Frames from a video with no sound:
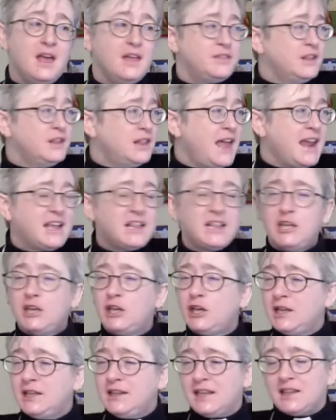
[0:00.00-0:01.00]
The
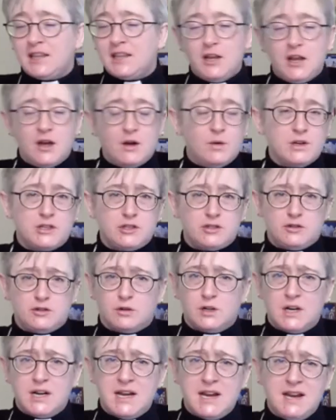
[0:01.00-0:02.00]
likelihood that the Noah
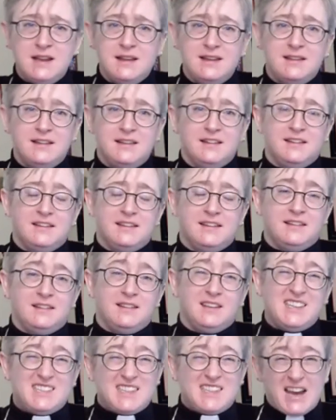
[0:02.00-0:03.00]
story
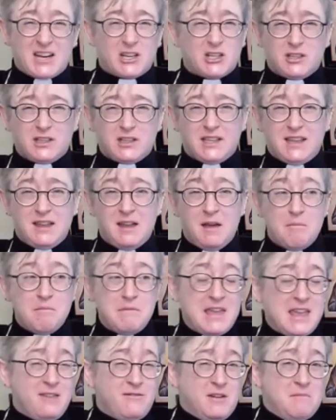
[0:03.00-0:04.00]
is actually
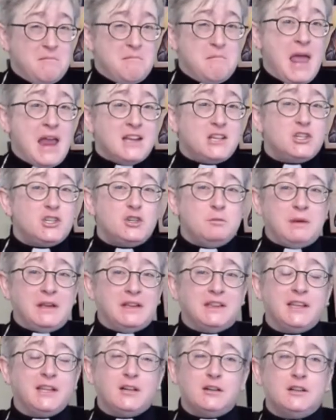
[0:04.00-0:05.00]
even meant to be
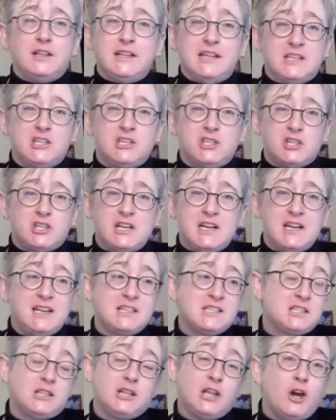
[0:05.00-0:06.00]
literal history
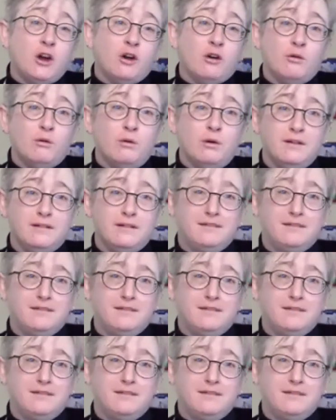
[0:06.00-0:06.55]
is low.